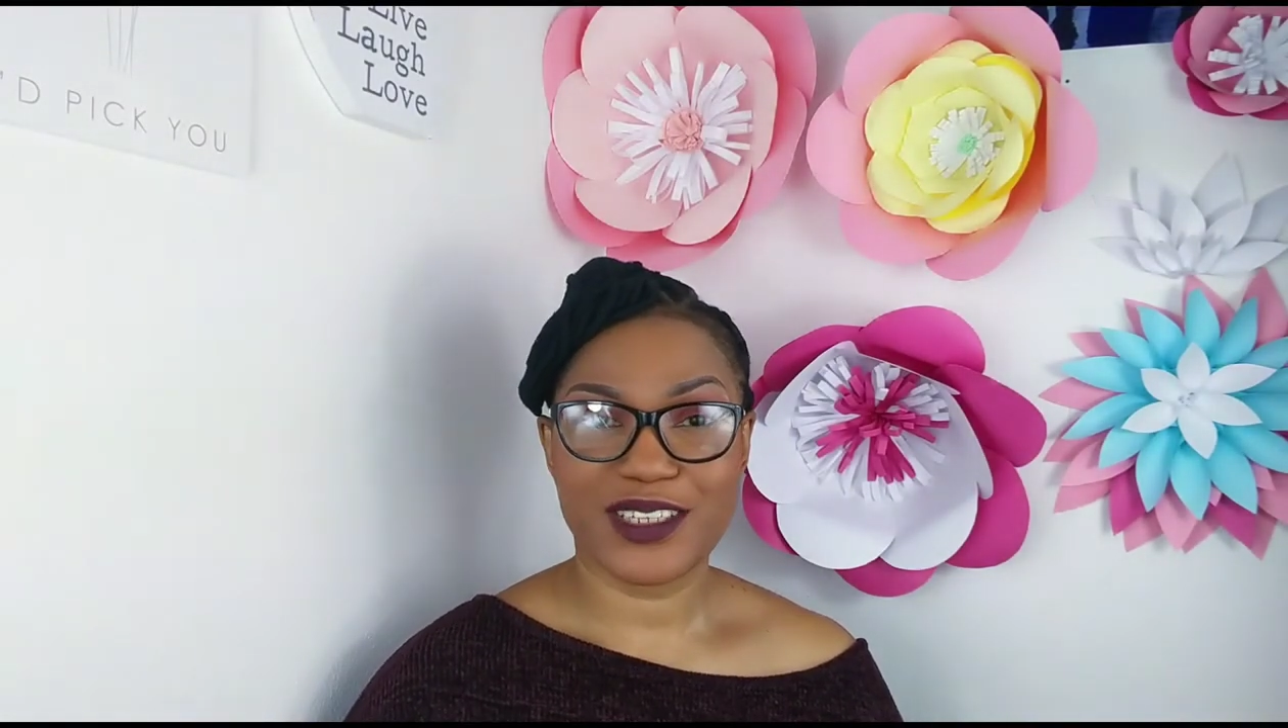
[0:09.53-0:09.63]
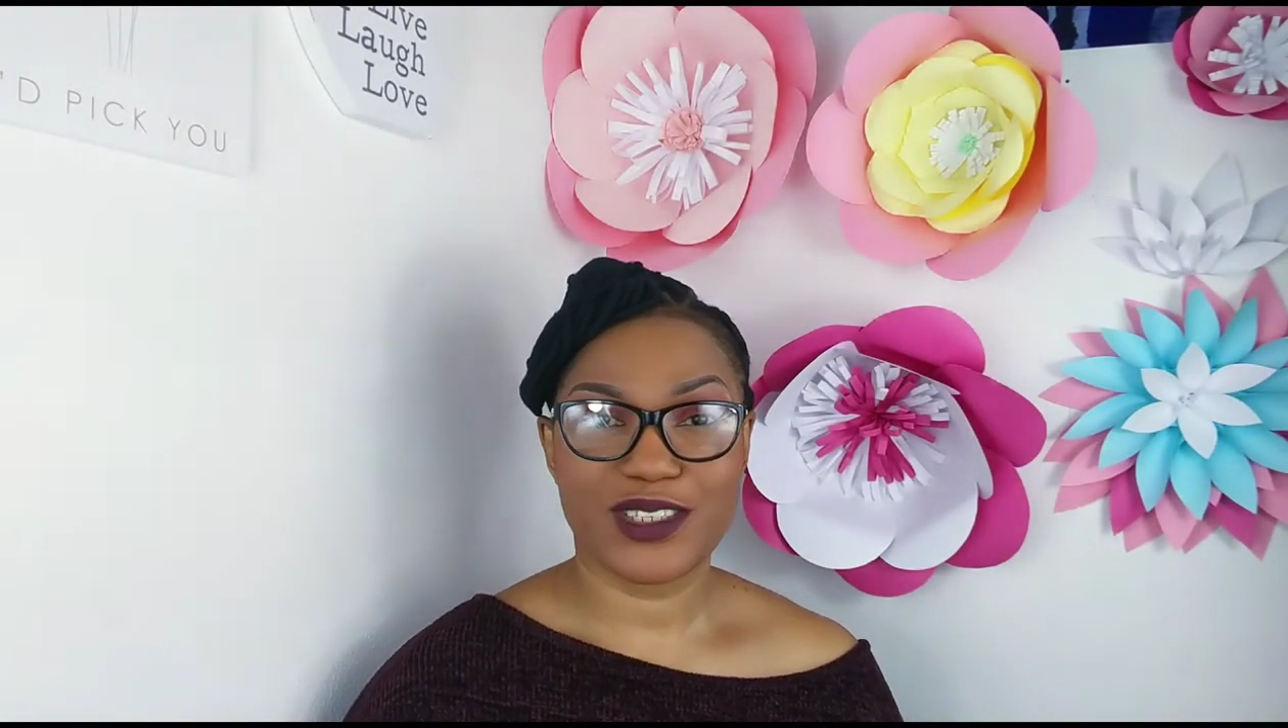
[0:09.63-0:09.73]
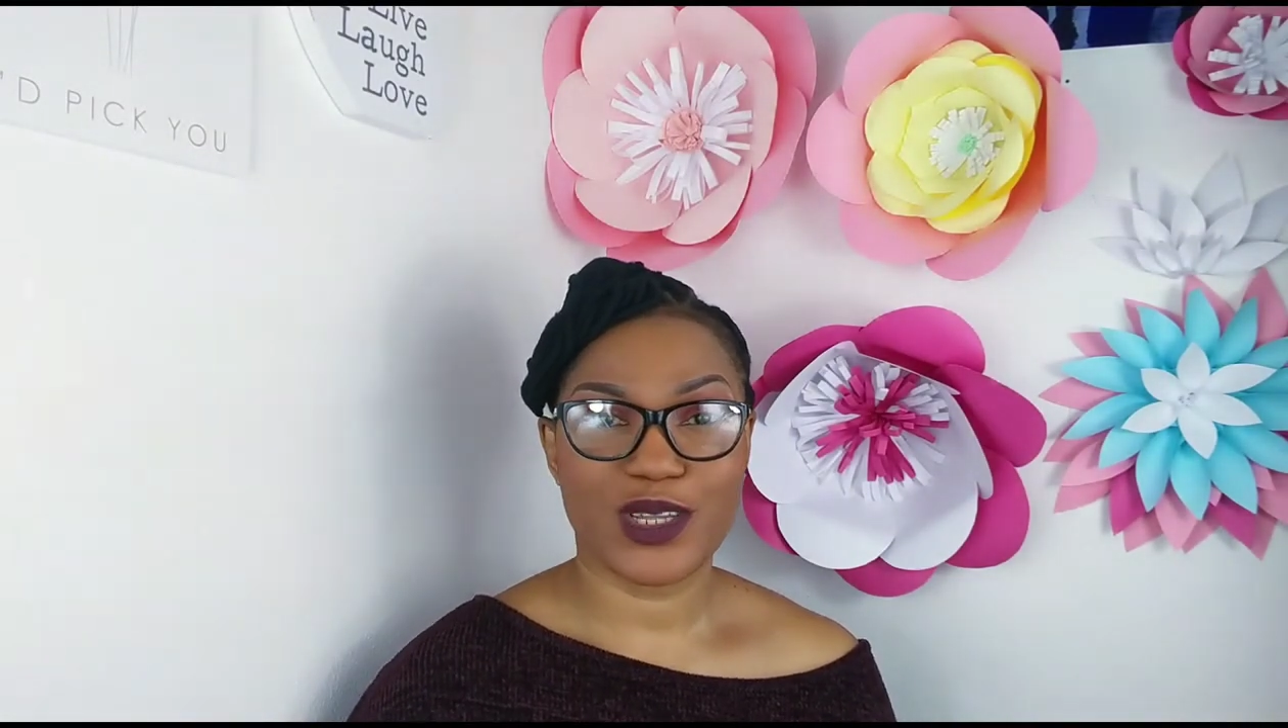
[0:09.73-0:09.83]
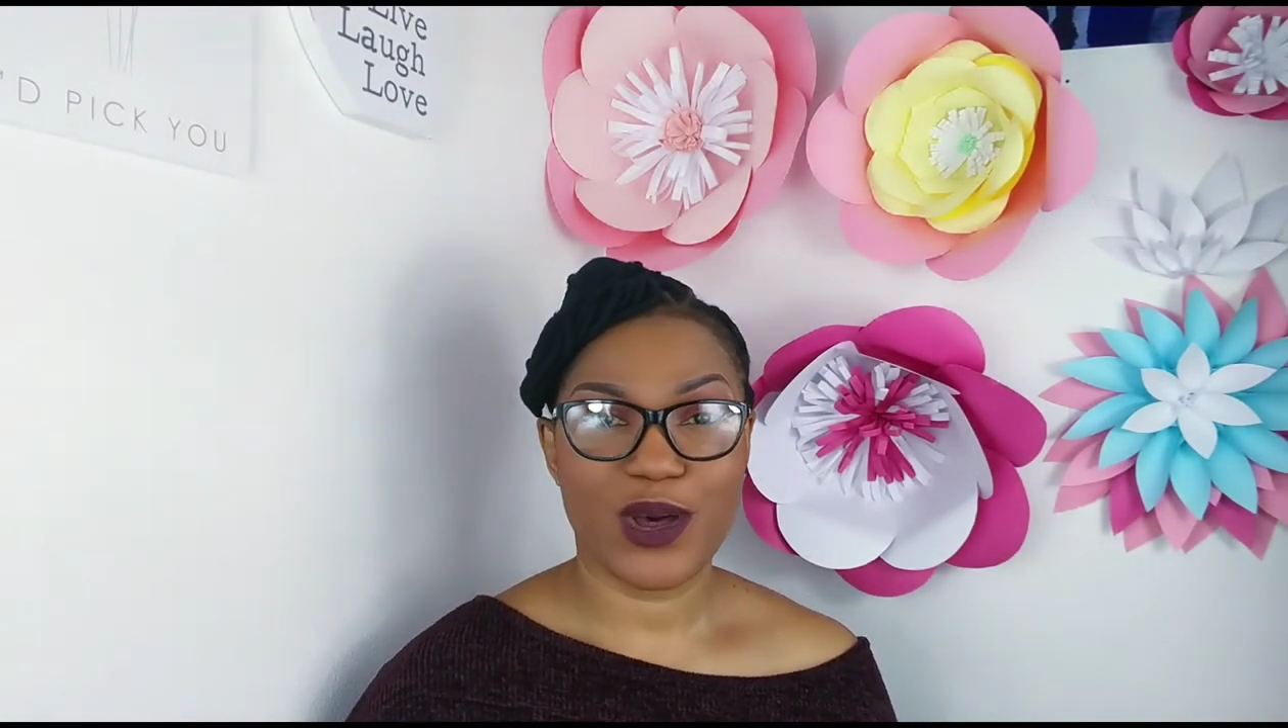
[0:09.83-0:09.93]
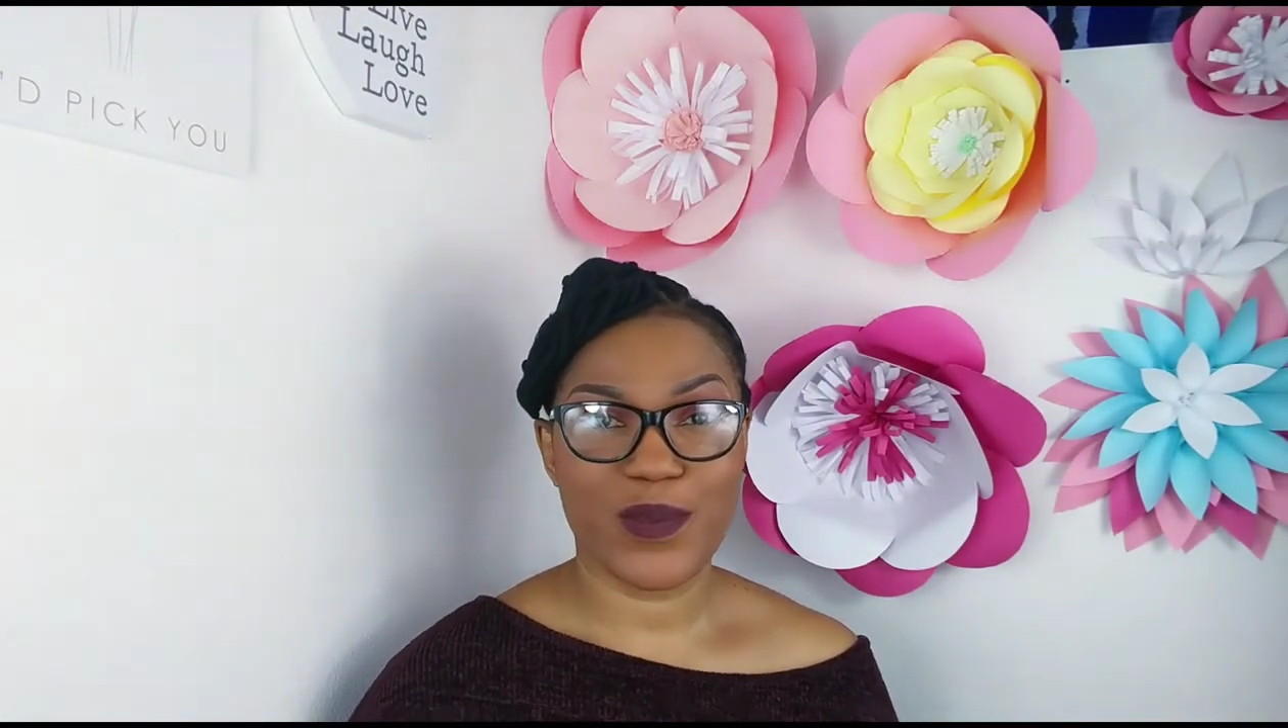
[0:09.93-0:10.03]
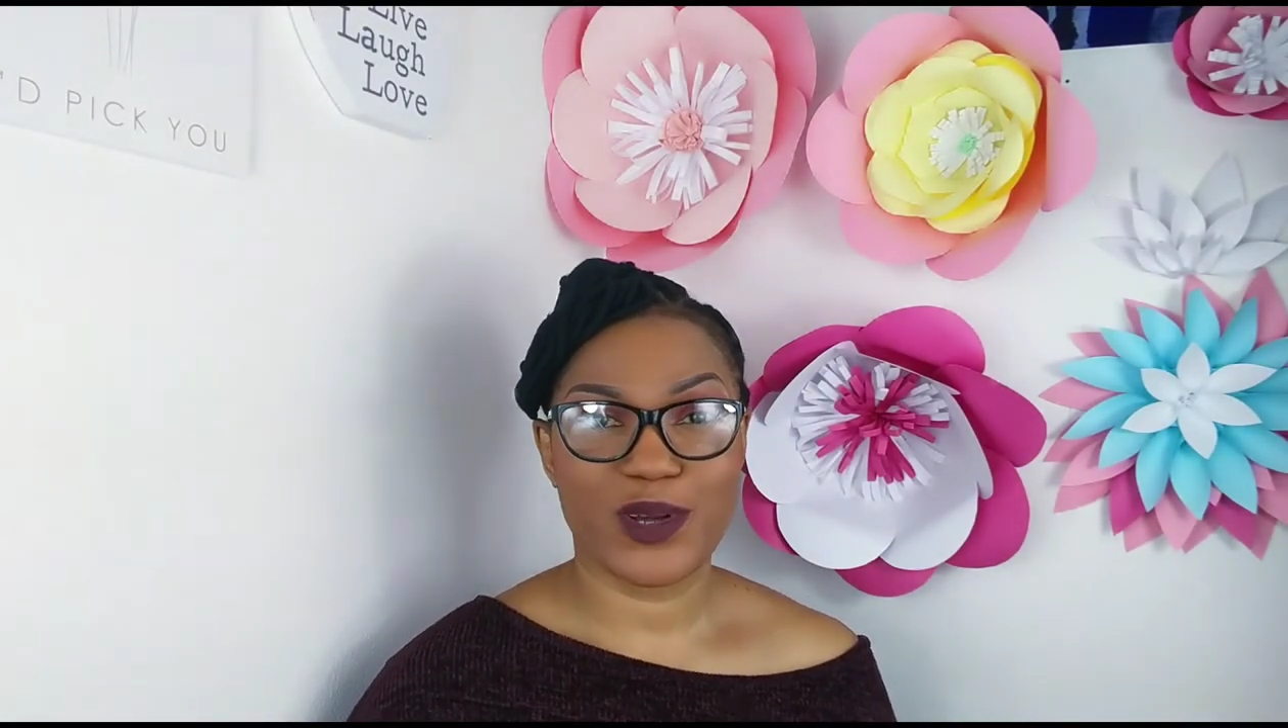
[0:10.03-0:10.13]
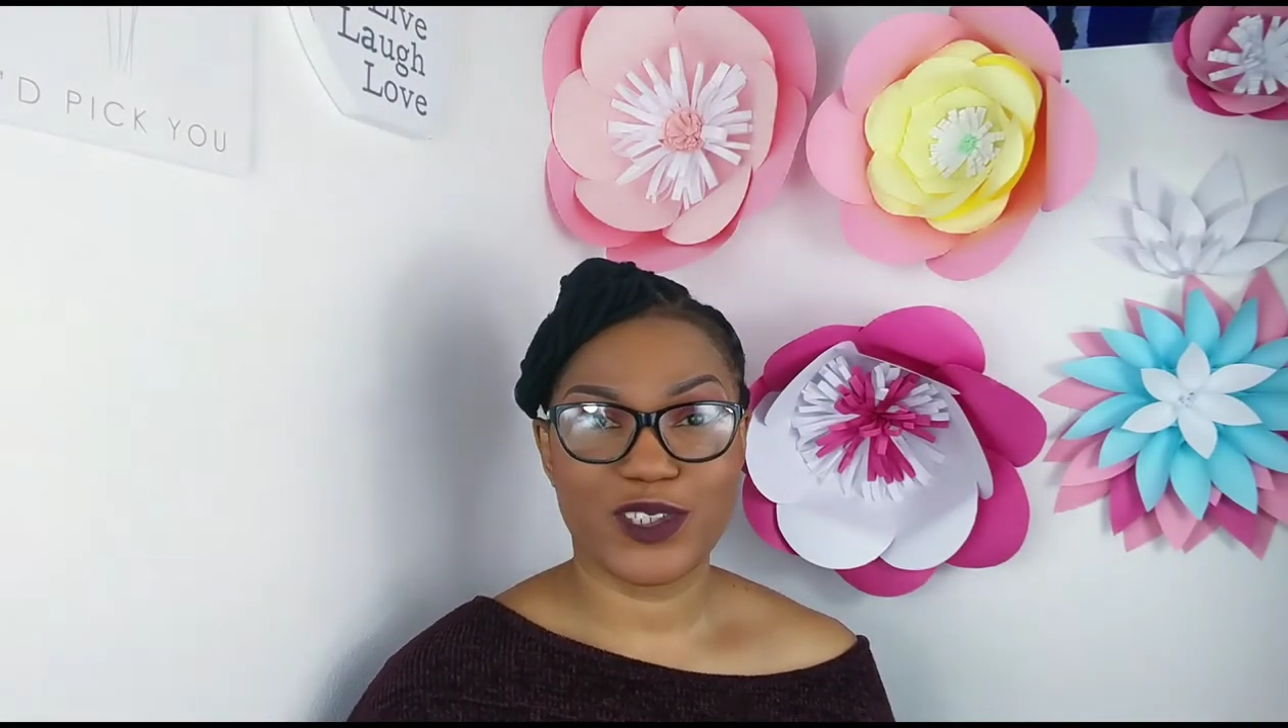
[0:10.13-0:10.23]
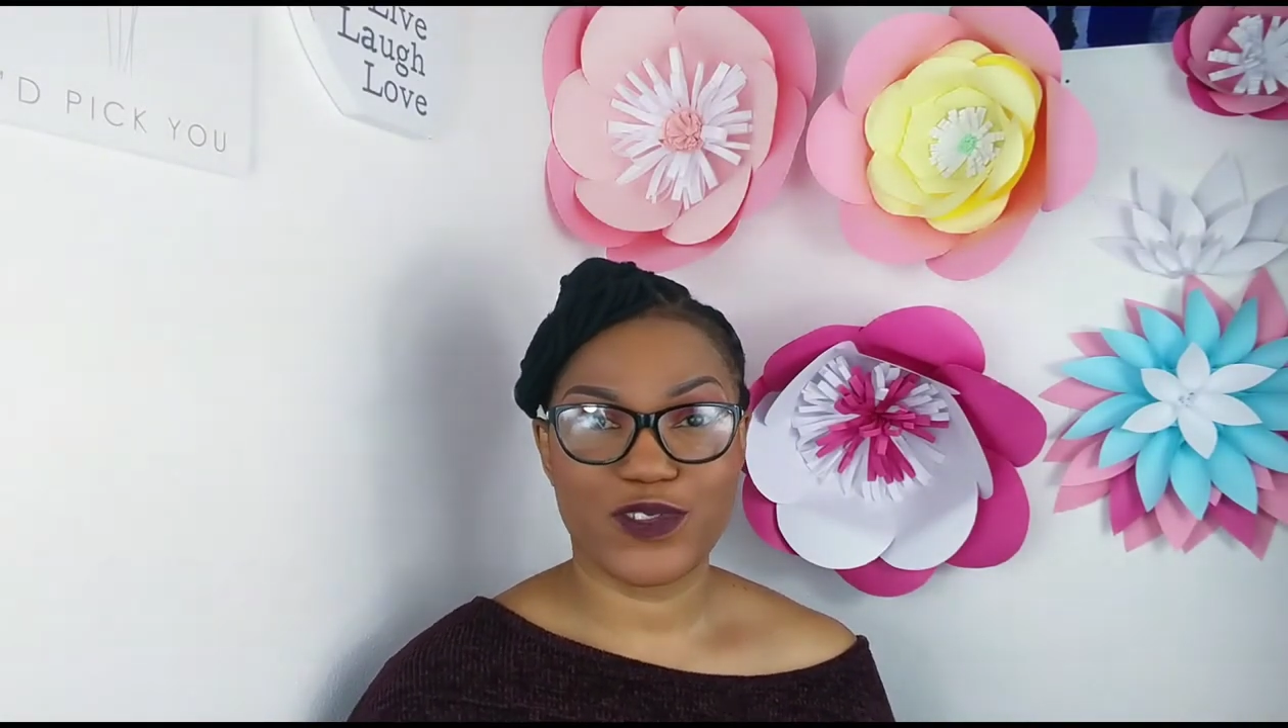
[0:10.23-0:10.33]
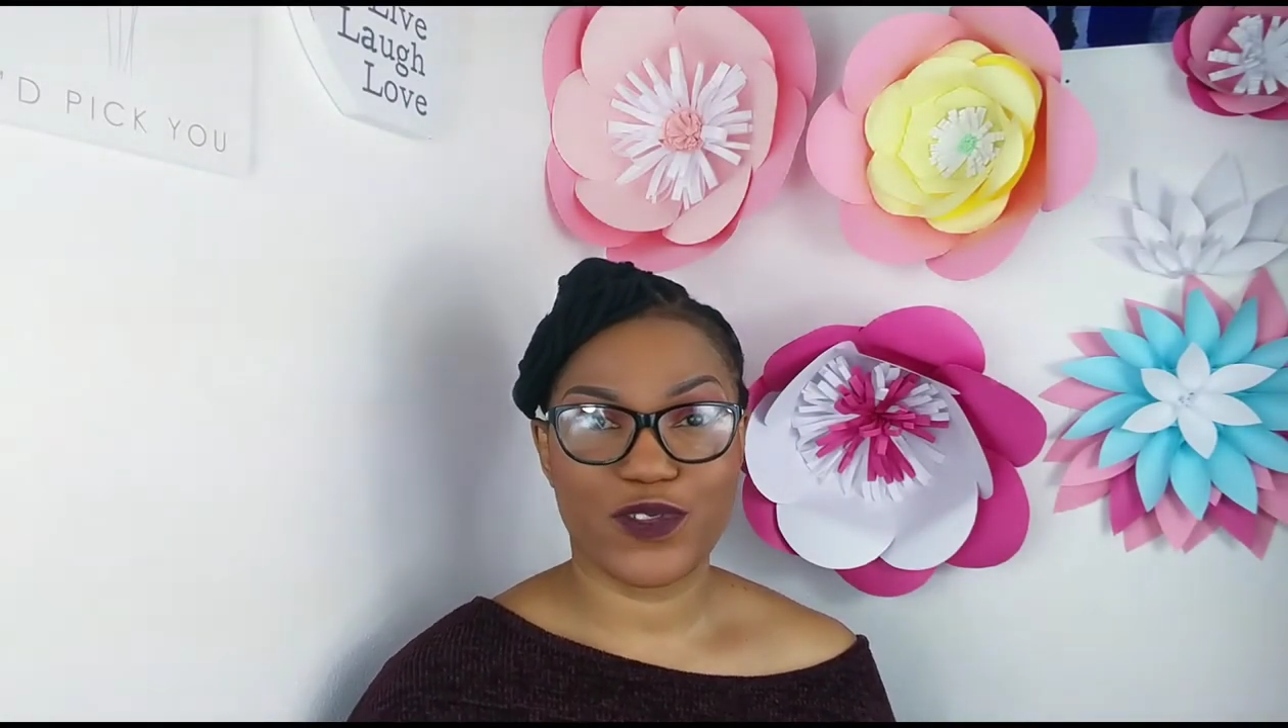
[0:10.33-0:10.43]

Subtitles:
you so much